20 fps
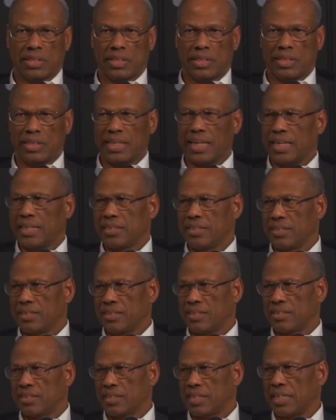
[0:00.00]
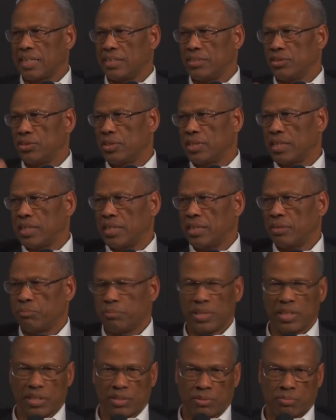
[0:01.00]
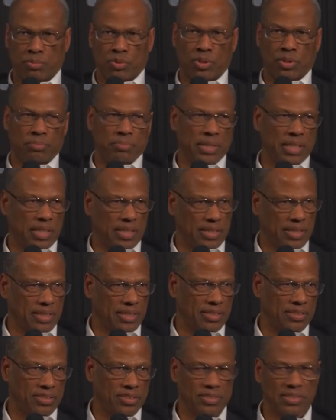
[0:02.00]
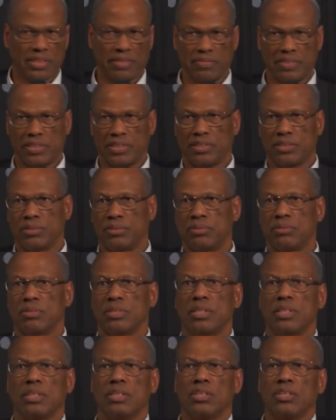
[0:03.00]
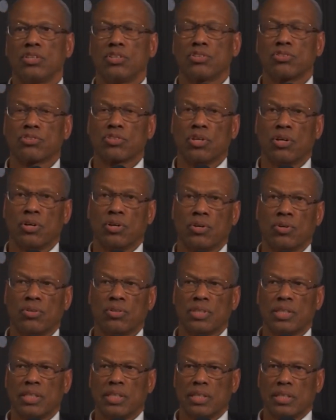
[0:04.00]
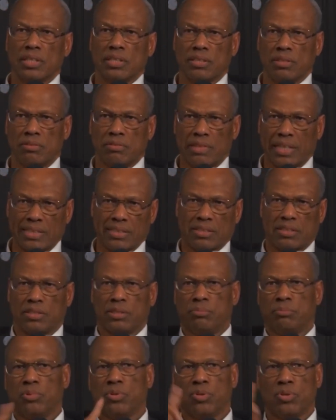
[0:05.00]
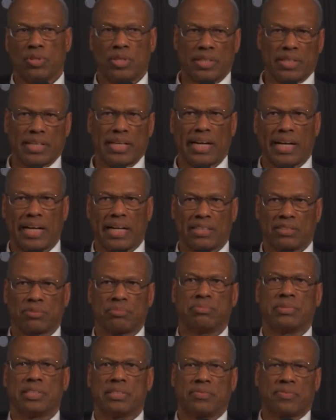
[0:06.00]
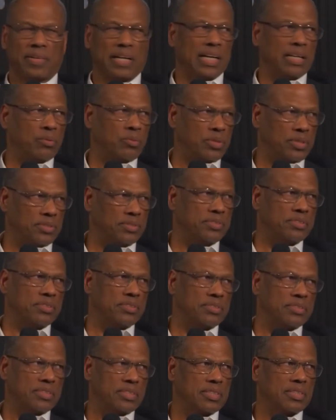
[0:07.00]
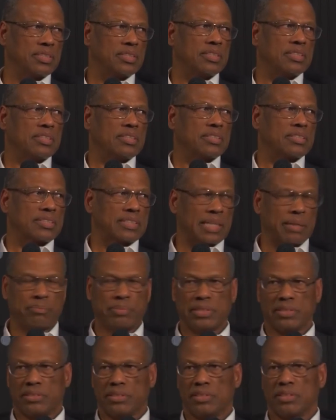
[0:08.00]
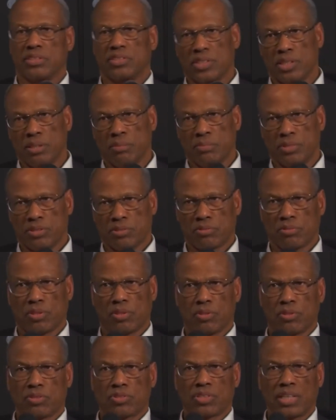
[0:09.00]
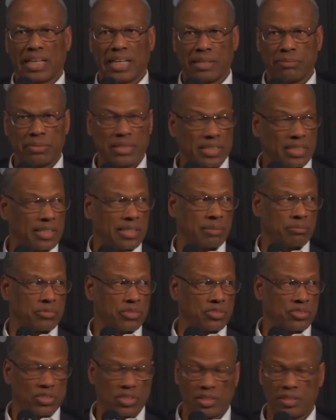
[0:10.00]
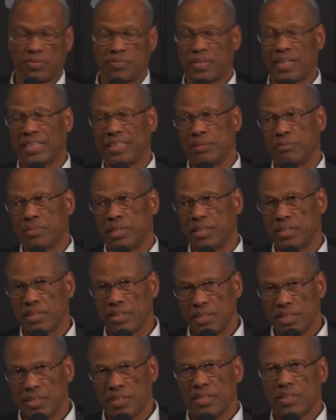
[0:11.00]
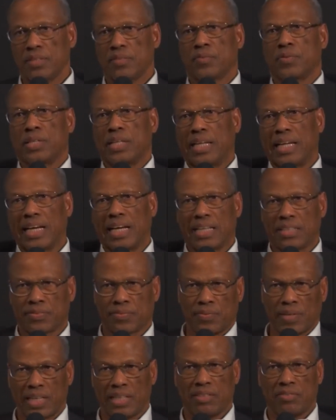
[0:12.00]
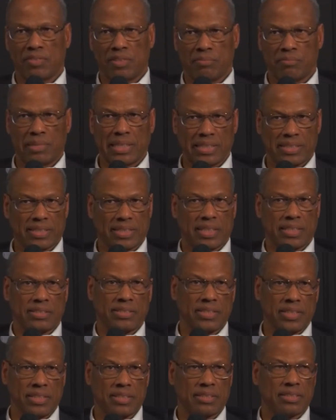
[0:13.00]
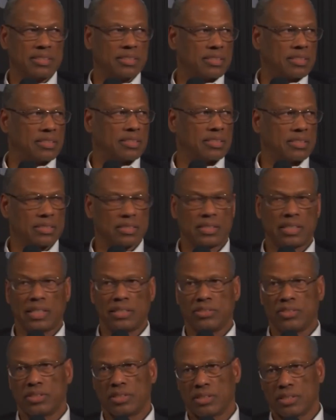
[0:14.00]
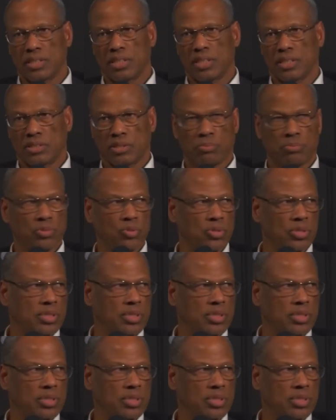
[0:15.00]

line in the sand, you can't be on the board beyond the age of seventy-two. So the rest of the board asked me if I would step into the chairman's role. So I became the chair of Fannie Mae for the last five of my ten-year tenure on the board.